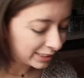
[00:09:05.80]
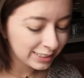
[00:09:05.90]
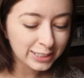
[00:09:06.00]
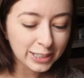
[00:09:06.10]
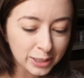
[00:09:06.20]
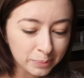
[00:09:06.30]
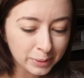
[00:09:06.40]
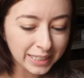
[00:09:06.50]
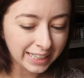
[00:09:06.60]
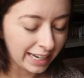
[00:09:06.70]

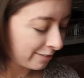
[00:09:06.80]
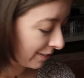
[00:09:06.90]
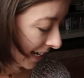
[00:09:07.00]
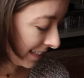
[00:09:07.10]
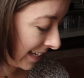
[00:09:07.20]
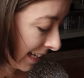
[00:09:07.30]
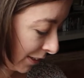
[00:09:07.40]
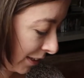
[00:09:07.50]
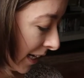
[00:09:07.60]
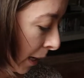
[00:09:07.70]
interpret life as a
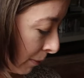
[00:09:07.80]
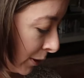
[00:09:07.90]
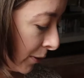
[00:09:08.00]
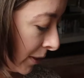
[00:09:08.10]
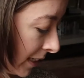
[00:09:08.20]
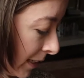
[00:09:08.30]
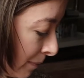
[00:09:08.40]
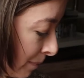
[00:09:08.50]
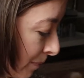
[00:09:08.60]
learning opportunity